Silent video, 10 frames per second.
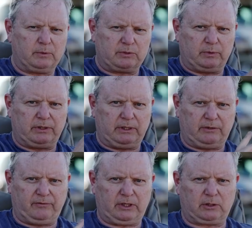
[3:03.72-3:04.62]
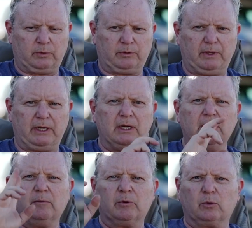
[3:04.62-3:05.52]
who was in the vehicle with me,
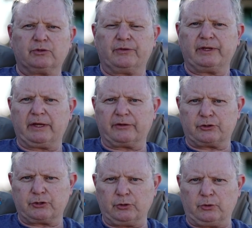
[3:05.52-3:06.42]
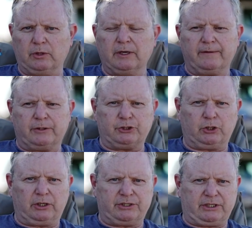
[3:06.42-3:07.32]
but also the other two, the
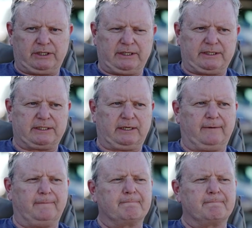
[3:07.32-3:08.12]
journalist and his son.